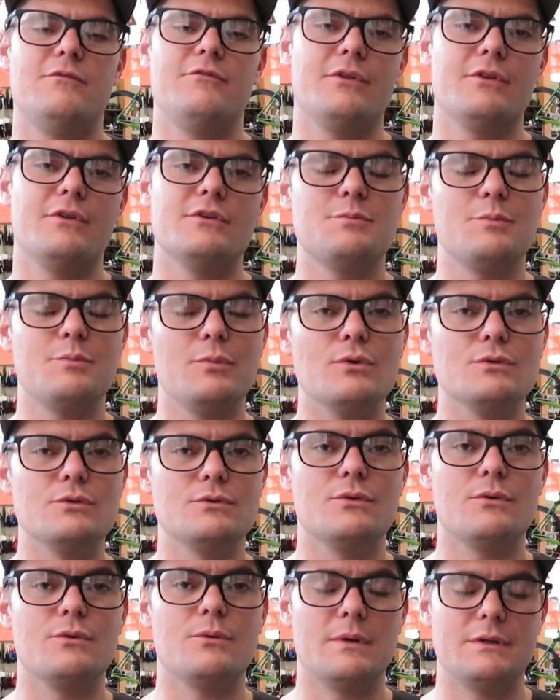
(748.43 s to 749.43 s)
for the sport
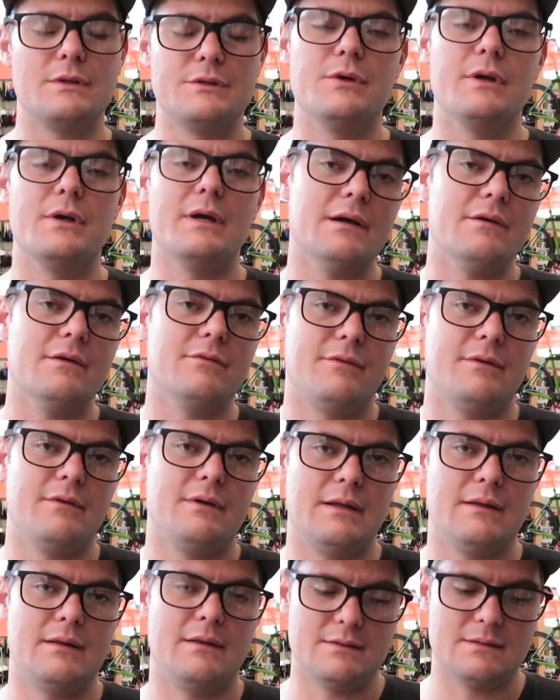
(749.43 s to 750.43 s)
or what you have
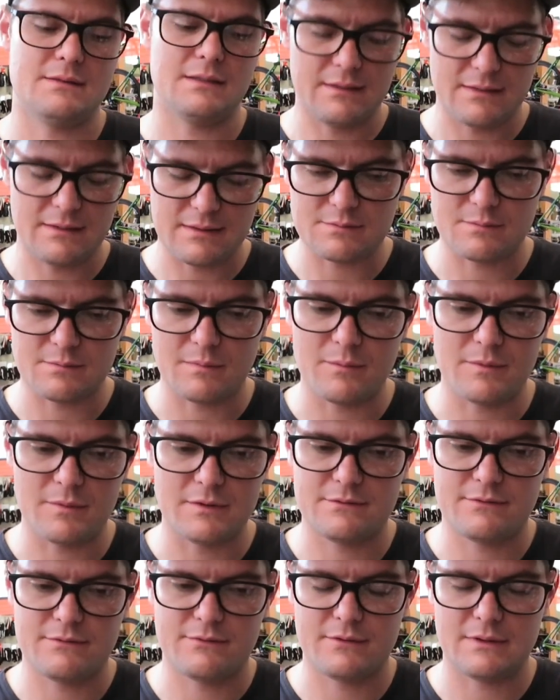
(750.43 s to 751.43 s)
at this
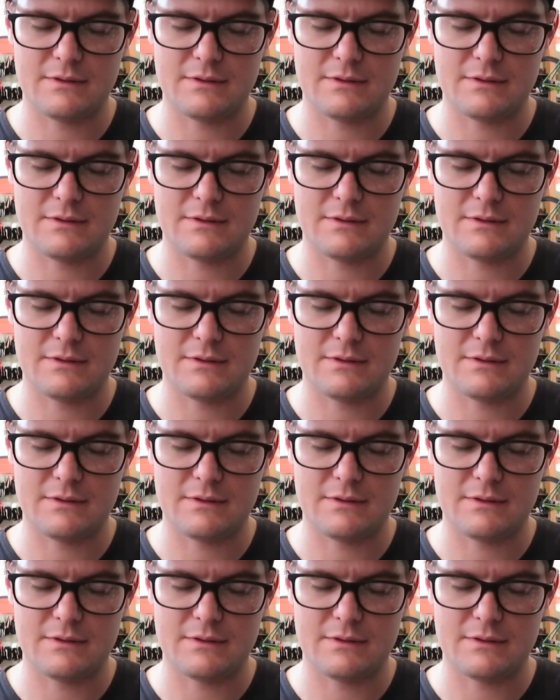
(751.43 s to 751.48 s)
moment.